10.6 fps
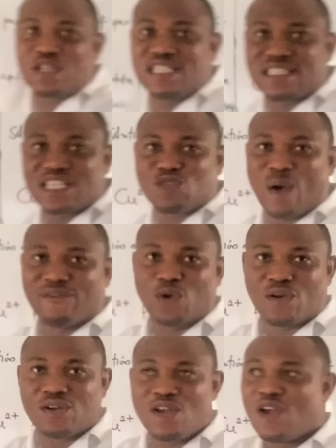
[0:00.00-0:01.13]
these things we have
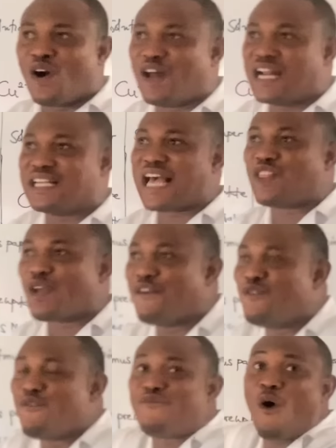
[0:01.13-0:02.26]
done, or they decide to give
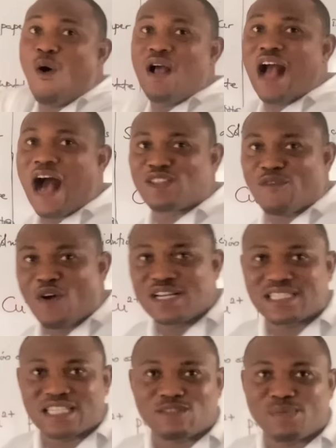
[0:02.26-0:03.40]
you 4 out of all these
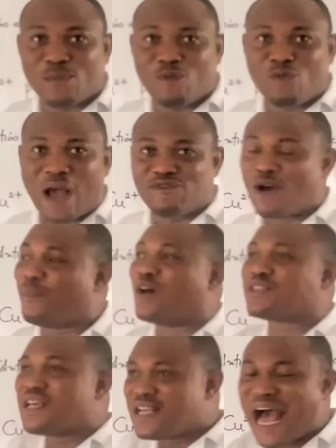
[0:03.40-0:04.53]
things we have done.
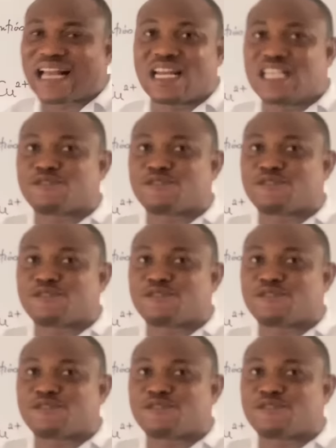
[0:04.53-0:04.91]
But at least